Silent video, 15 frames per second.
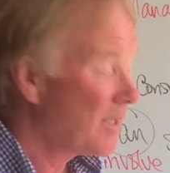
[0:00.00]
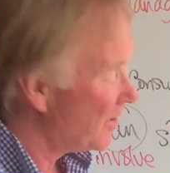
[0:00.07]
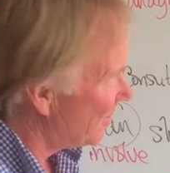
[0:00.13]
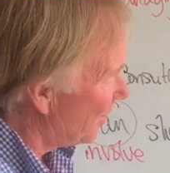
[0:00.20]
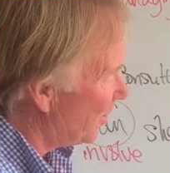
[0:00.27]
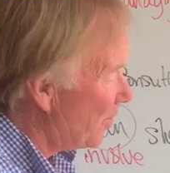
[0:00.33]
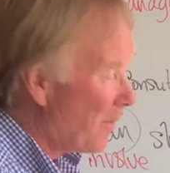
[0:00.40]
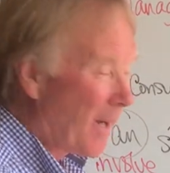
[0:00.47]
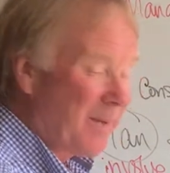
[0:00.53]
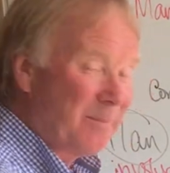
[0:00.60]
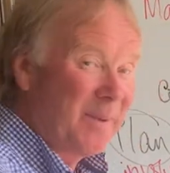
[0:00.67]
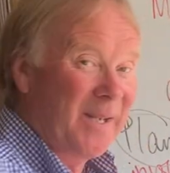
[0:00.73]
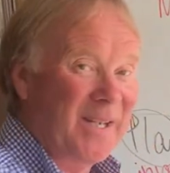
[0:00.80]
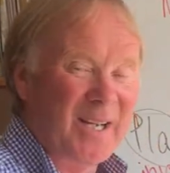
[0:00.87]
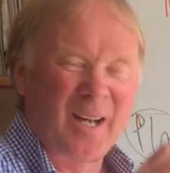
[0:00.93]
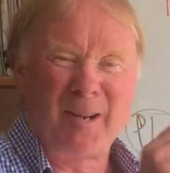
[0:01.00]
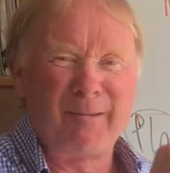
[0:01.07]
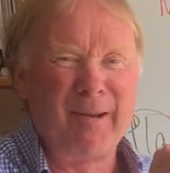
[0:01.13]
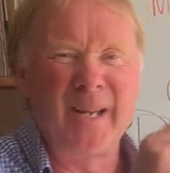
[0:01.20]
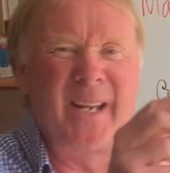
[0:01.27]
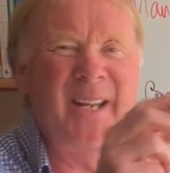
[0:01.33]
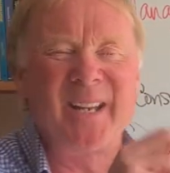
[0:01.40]
So you might be
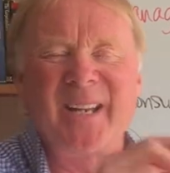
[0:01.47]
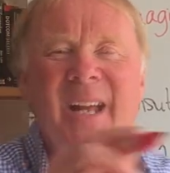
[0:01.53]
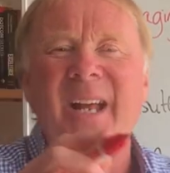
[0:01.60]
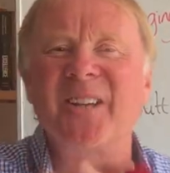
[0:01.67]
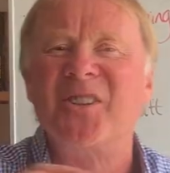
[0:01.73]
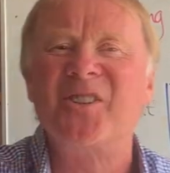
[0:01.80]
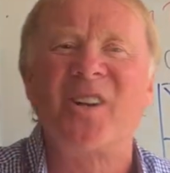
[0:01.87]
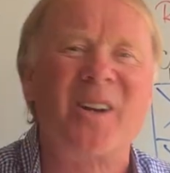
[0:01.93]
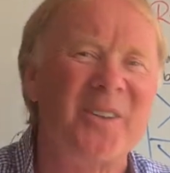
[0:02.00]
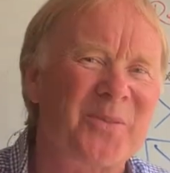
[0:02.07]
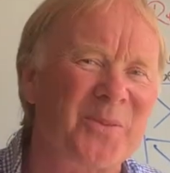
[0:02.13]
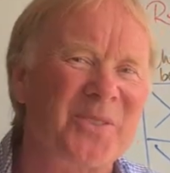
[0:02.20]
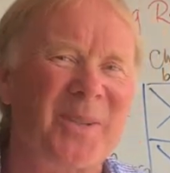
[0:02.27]
colouring in a Gantt chart or